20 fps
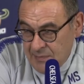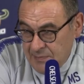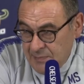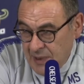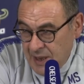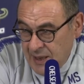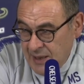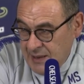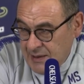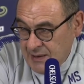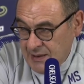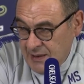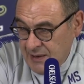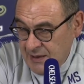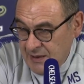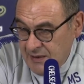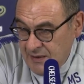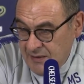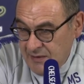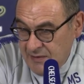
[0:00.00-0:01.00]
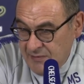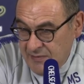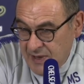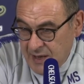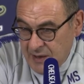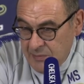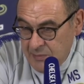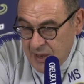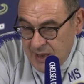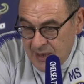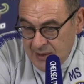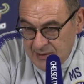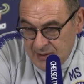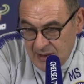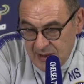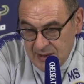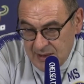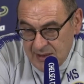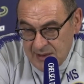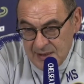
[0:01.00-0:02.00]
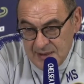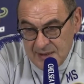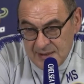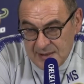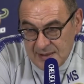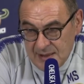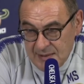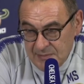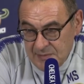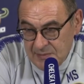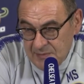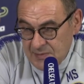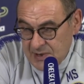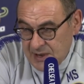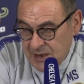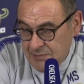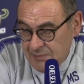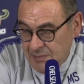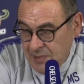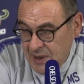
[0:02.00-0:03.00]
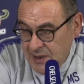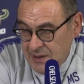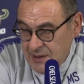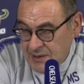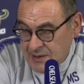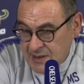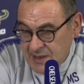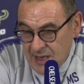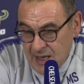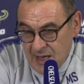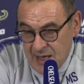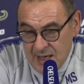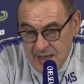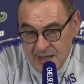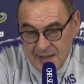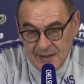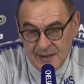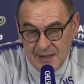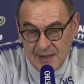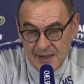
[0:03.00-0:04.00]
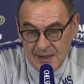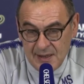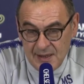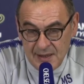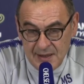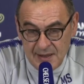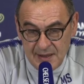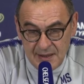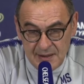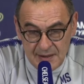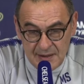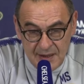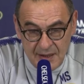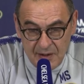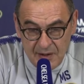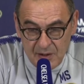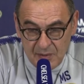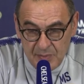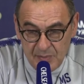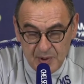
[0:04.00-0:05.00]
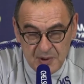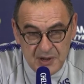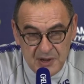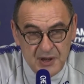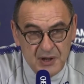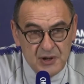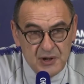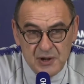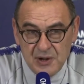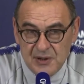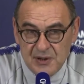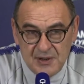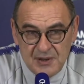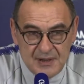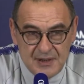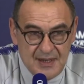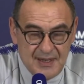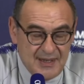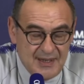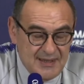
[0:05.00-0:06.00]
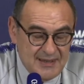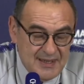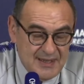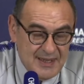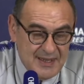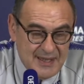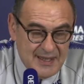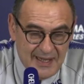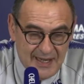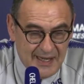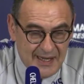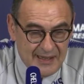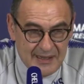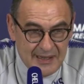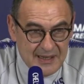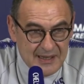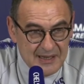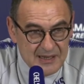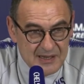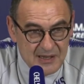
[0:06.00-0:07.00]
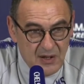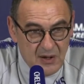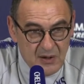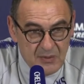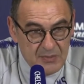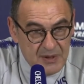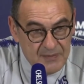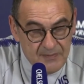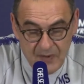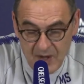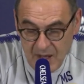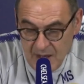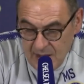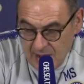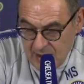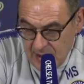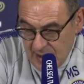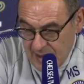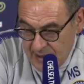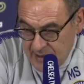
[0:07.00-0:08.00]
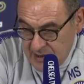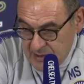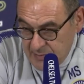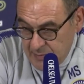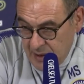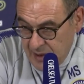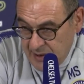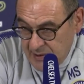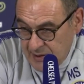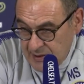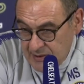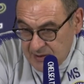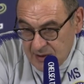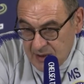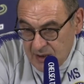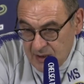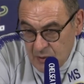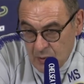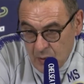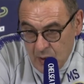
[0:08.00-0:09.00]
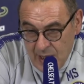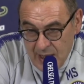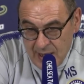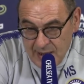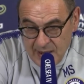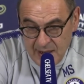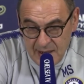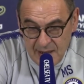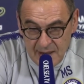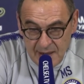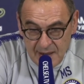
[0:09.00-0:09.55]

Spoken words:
playing very badly, some players are in the wrong positions. I think it's normal. I explained why